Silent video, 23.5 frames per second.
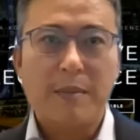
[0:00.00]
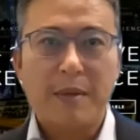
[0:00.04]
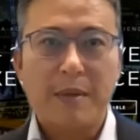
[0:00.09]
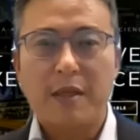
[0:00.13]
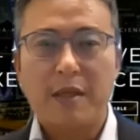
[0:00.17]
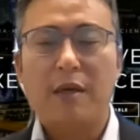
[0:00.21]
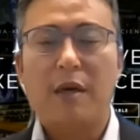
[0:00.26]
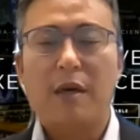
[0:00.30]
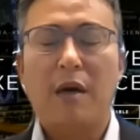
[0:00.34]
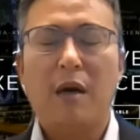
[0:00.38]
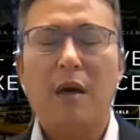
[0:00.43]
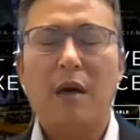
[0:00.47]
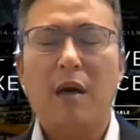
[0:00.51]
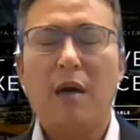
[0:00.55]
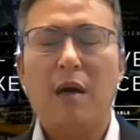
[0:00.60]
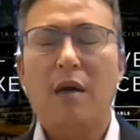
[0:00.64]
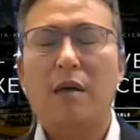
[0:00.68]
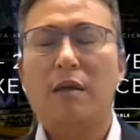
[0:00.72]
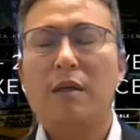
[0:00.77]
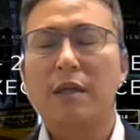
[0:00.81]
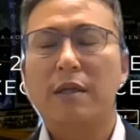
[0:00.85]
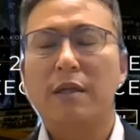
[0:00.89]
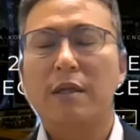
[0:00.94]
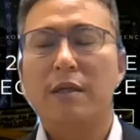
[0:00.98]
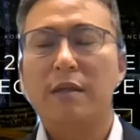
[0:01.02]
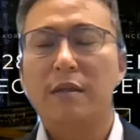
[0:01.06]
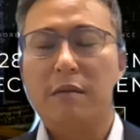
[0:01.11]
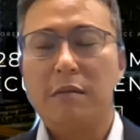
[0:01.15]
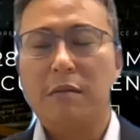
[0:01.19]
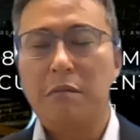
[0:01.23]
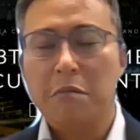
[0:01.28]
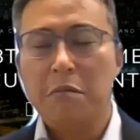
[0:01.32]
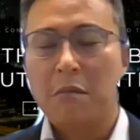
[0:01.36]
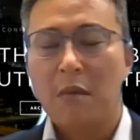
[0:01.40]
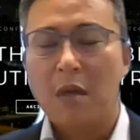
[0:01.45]
and talk is,
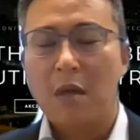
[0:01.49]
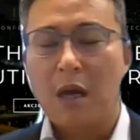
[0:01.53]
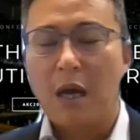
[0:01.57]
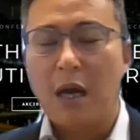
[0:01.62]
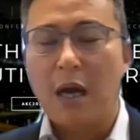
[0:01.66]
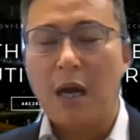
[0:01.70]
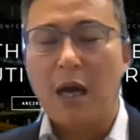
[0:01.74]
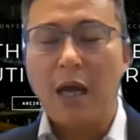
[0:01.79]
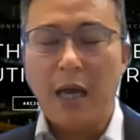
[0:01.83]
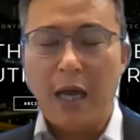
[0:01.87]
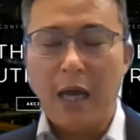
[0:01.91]
I